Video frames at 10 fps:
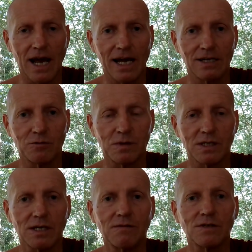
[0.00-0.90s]
and
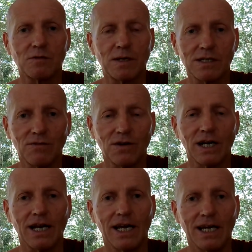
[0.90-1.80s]

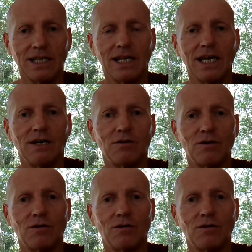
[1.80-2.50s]
specifically in the